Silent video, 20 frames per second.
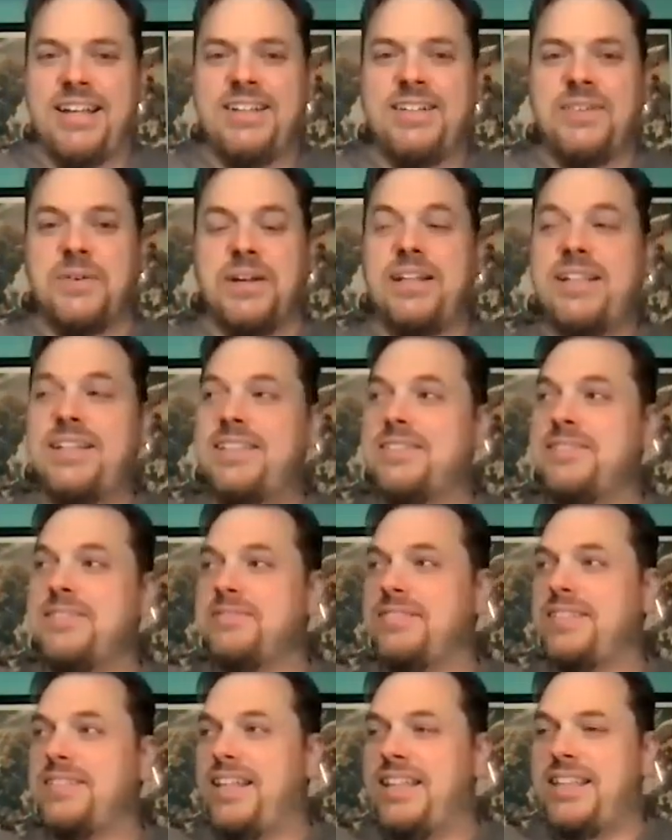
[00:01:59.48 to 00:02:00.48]
Well,
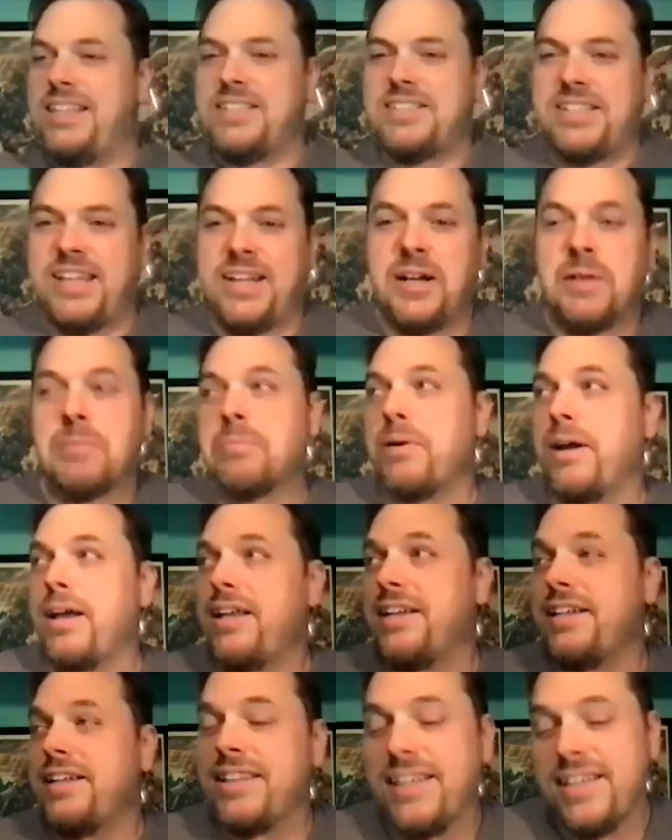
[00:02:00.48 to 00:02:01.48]
staying on
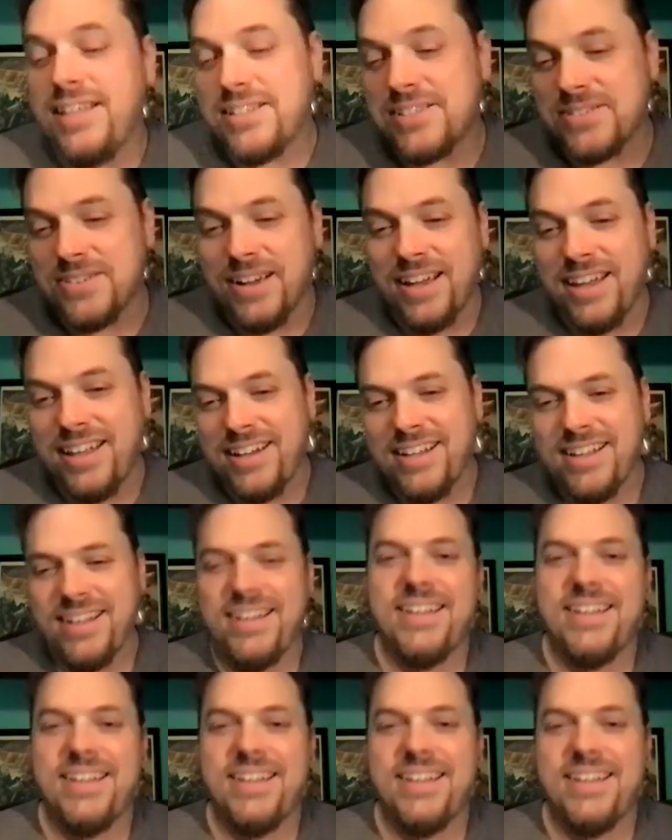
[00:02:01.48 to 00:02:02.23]
brand at least, right?